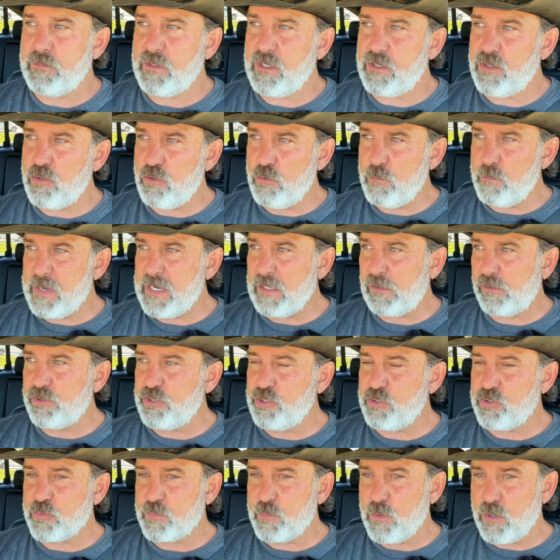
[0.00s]
the new
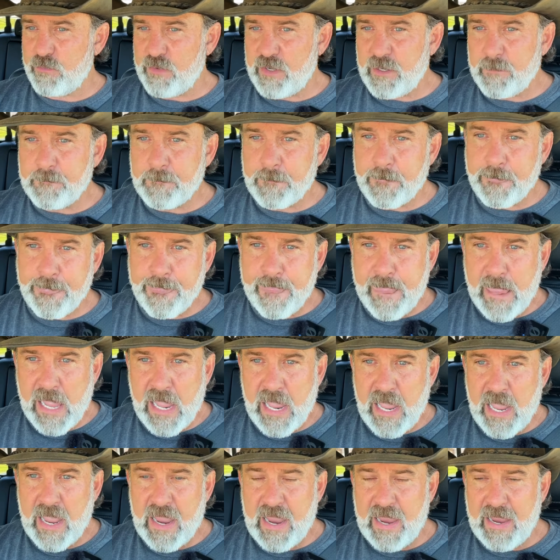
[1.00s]
Beetlejuice movie,
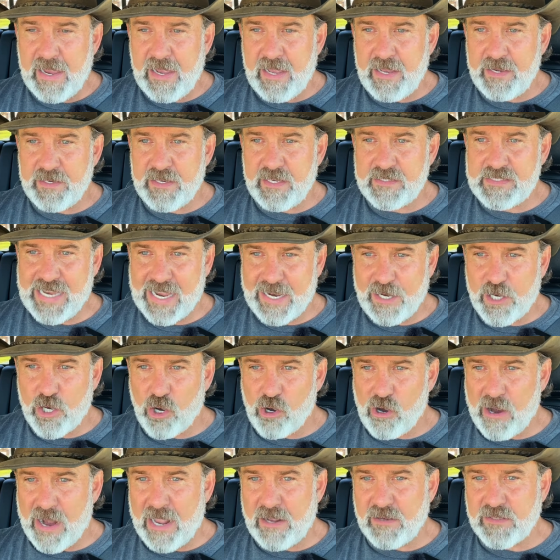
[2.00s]
and take
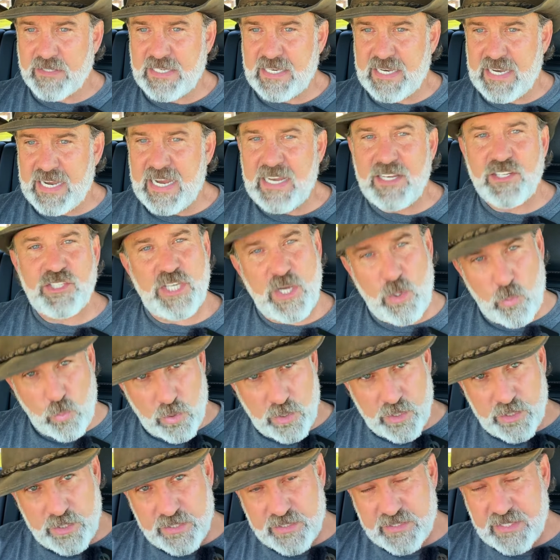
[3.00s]
her out to eat. She
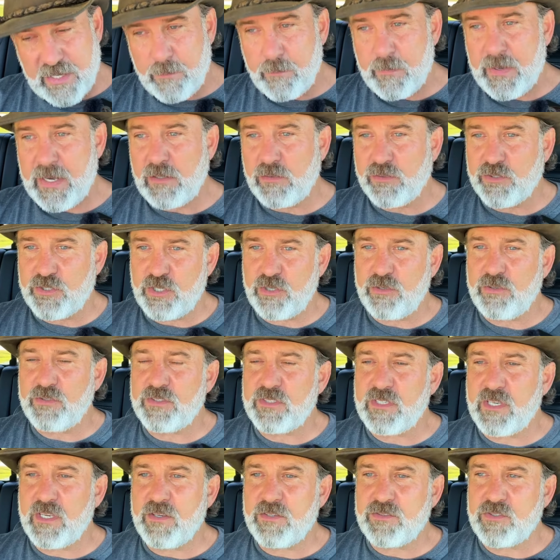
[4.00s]
wanted to see
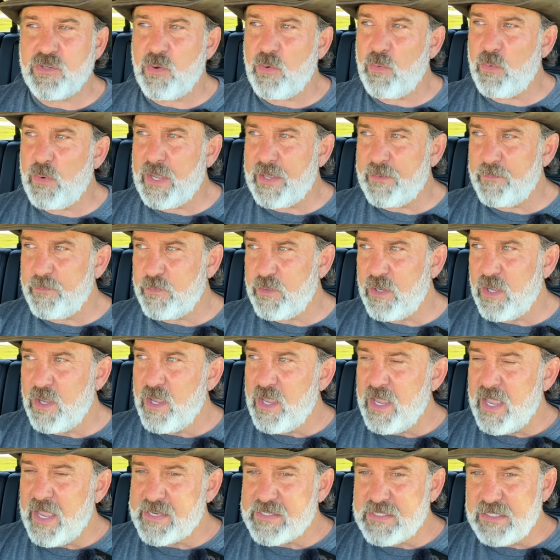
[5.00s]
Beetlejuice, so
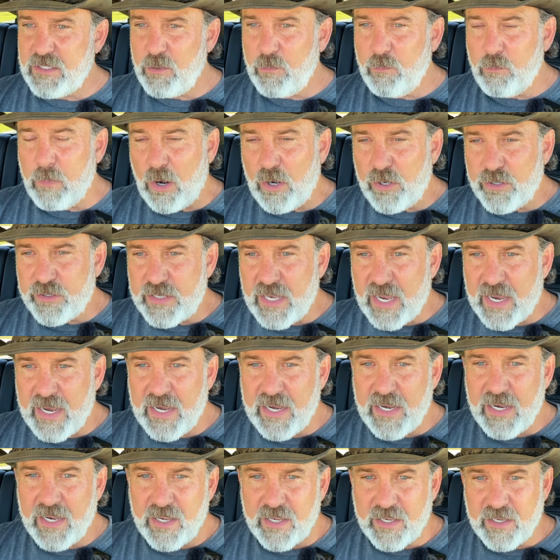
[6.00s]
as a little
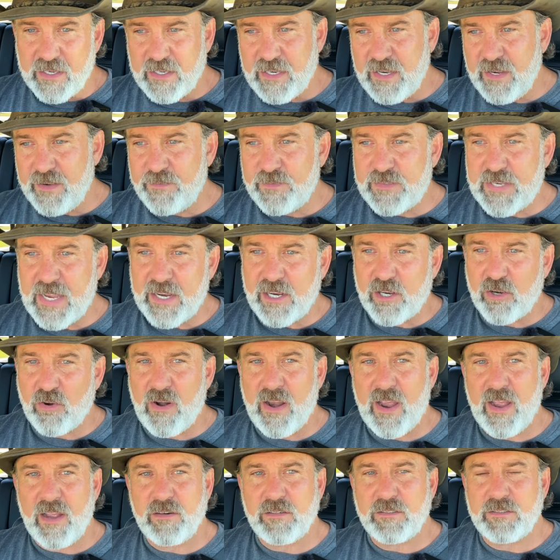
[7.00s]
birthday gift, take her
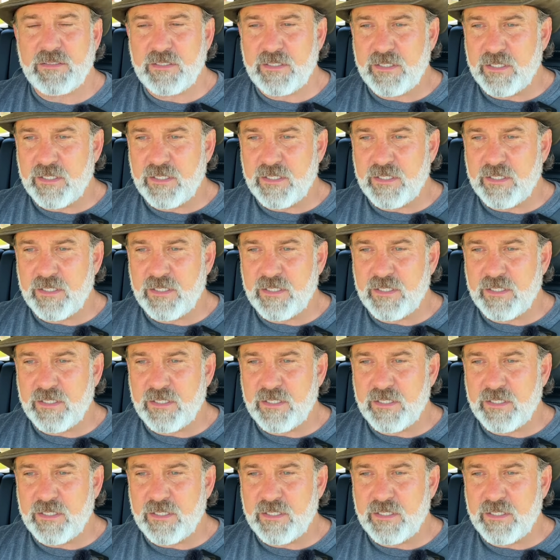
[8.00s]
out.